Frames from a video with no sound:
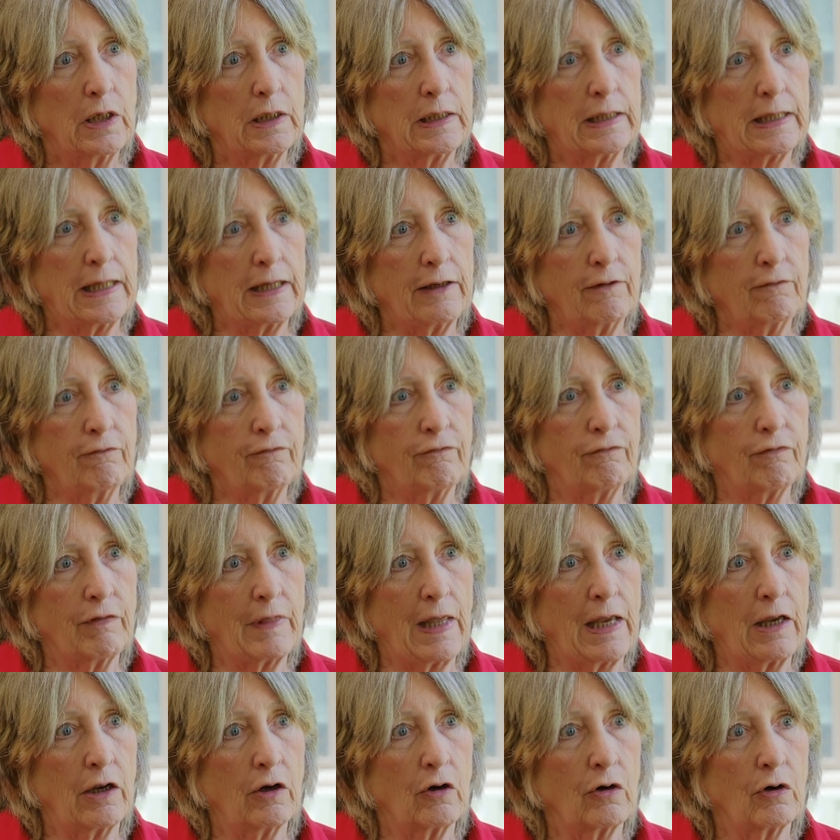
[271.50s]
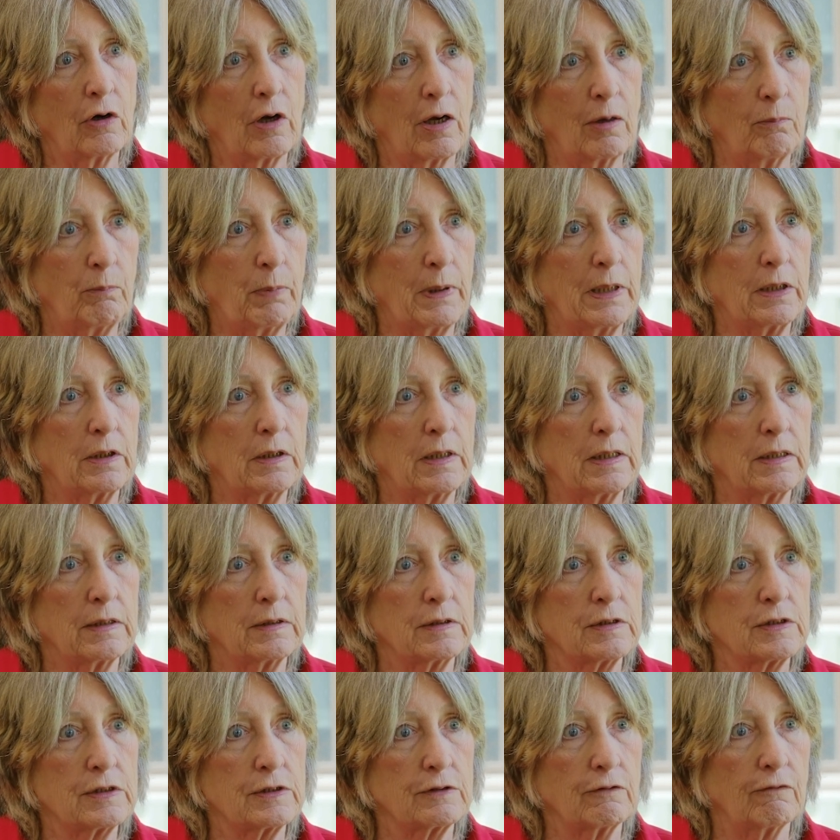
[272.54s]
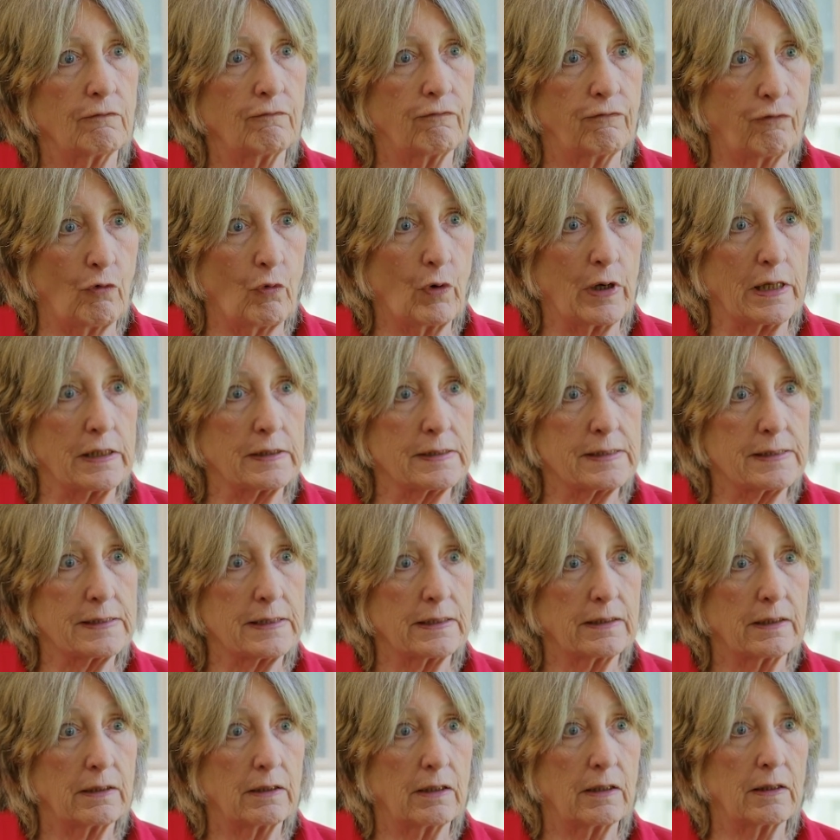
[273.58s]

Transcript: give their opinions voice.